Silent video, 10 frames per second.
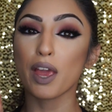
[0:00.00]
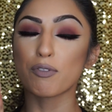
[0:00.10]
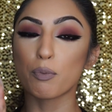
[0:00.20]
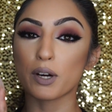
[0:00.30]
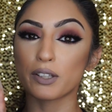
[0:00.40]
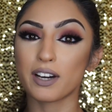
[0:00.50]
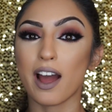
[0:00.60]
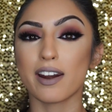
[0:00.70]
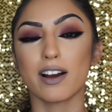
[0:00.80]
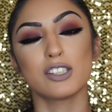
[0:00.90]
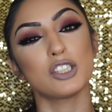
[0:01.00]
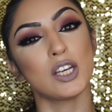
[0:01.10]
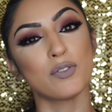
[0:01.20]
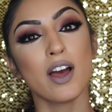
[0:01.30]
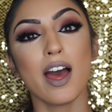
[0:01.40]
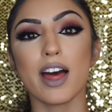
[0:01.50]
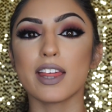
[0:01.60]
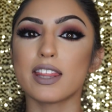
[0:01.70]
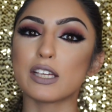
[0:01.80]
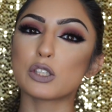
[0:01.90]
If you want to learn how to achieve
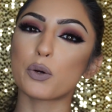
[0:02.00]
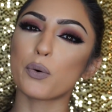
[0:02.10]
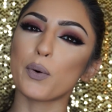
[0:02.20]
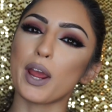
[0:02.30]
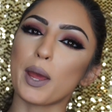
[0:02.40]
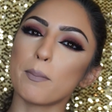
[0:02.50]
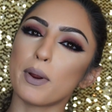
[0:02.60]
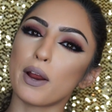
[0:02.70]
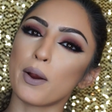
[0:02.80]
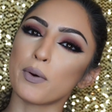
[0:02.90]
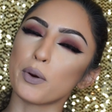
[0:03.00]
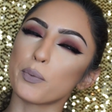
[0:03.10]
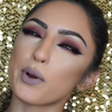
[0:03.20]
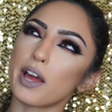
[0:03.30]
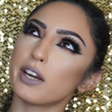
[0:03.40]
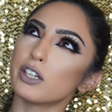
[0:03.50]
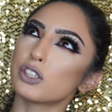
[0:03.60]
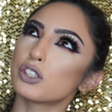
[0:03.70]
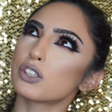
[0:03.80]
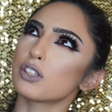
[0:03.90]
this cranberry
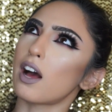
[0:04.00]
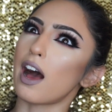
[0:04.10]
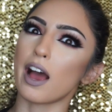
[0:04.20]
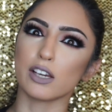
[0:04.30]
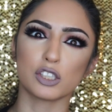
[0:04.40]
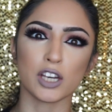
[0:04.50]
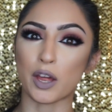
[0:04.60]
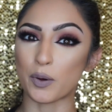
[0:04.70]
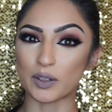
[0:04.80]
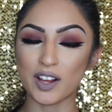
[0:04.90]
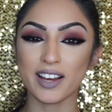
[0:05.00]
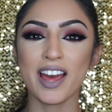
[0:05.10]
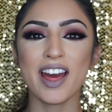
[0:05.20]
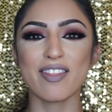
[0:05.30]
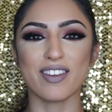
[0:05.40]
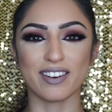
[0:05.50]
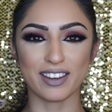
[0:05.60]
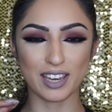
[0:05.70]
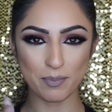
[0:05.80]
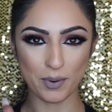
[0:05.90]
reddish eyeshadow look, then
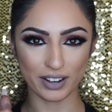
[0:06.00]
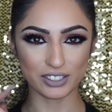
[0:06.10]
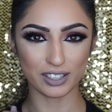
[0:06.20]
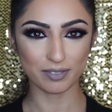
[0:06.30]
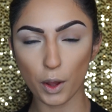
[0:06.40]
keep watching.